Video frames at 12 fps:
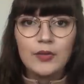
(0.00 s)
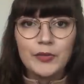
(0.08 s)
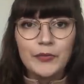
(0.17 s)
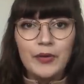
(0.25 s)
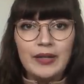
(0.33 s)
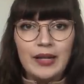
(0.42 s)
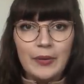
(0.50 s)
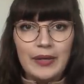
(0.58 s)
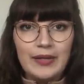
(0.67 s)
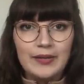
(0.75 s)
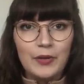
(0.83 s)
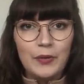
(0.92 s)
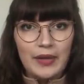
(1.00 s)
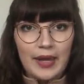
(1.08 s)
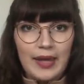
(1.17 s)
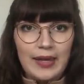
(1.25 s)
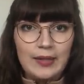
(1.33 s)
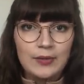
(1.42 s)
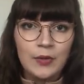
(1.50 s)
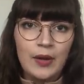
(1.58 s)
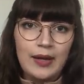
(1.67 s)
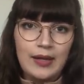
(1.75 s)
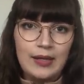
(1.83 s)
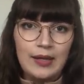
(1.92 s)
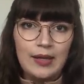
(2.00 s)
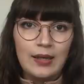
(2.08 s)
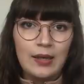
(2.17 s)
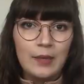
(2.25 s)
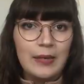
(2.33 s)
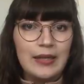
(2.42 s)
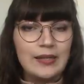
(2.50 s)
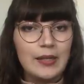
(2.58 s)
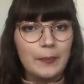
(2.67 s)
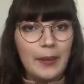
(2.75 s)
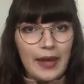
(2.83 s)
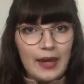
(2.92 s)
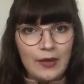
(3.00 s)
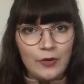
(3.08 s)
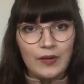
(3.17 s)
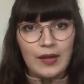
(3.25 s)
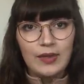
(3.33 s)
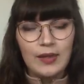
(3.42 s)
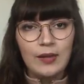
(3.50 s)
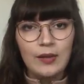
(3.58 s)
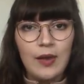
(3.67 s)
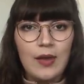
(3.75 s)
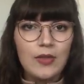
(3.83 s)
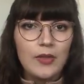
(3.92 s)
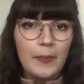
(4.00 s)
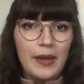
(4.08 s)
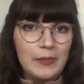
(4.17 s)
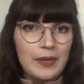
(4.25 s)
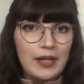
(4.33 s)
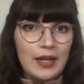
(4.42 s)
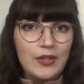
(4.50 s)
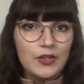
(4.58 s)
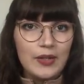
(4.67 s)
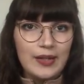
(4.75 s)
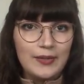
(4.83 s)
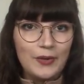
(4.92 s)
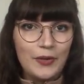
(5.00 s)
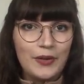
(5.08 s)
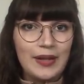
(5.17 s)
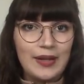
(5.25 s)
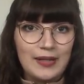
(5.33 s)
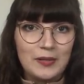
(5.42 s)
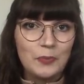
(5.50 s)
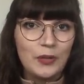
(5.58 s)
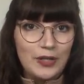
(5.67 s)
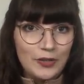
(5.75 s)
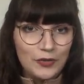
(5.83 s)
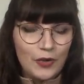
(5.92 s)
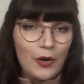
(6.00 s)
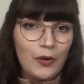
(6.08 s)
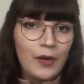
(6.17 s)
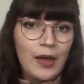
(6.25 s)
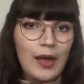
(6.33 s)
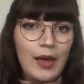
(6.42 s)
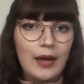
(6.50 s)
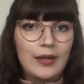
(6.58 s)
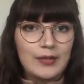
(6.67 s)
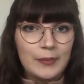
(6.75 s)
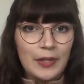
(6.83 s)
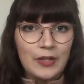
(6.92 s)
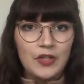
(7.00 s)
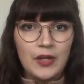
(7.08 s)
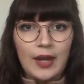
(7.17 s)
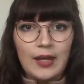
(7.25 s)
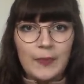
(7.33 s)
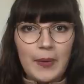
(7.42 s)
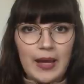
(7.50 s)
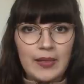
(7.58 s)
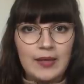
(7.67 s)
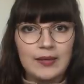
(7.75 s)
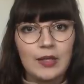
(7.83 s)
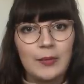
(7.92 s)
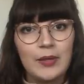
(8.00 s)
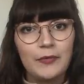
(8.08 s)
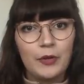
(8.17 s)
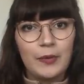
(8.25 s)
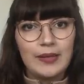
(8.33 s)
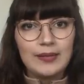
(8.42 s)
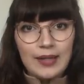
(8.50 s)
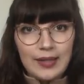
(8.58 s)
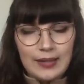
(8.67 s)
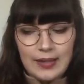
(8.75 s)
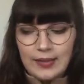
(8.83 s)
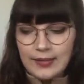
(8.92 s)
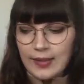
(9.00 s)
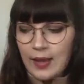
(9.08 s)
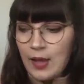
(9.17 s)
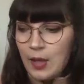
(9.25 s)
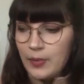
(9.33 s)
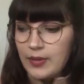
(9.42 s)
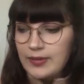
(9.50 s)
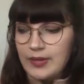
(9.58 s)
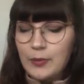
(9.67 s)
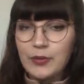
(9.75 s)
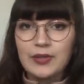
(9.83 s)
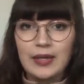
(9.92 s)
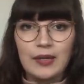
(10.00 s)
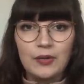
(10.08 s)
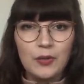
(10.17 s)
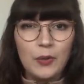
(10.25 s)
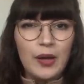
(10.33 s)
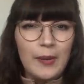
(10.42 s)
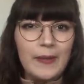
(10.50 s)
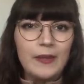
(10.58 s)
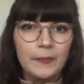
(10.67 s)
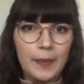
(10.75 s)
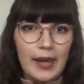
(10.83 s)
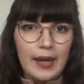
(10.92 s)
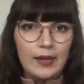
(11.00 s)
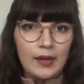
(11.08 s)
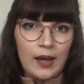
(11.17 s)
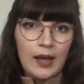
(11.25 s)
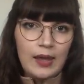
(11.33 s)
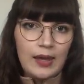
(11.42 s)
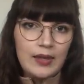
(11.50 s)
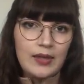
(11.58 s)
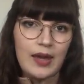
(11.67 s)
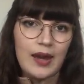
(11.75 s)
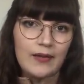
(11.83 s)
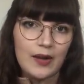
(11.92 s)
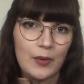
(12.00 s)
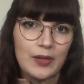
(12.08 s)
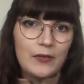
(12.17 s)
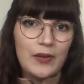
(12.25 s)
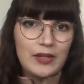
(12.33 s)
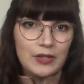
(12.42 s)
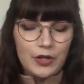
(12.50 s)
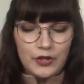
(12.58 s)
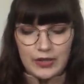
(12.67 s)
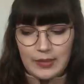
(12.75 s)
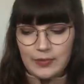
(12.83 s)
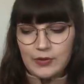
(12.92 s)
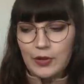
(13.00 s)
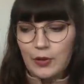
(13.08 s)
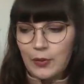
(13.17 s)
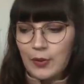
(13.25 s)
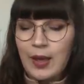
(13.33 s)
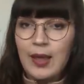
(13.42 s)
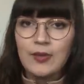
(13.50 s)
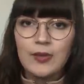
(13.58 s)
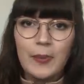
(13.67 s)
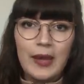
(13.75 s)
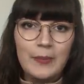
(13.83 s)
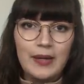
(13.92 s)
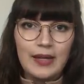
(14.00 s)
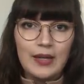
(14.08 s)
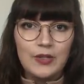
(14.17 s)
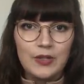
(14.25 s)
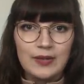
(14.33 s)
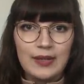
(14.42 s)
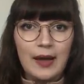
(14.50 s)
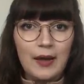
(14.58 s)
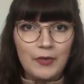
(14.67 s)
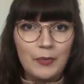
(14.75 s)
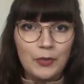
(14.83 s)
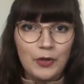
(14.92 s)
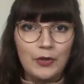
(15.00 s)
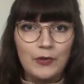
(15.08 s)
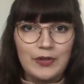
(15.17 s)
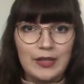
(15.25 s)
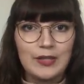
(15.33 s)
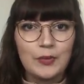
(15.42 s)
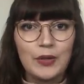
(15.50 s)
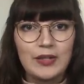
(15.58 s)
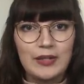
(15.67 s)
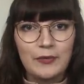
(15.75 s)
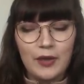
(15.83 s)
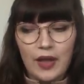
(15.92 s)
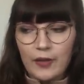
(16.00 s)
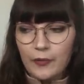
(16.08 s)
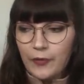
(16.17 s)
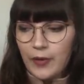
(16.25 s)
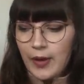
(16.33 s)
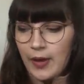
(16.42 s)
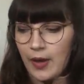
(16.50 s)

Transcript: So right now he is okay, he's not any in immediate pain or anything. The pain medication he's on is pretty strong and is managing any pain that is coming from his kidneys, because he was in quite a bit of pain in that area when the vet touched him, so the pain medications have improved his quality of life.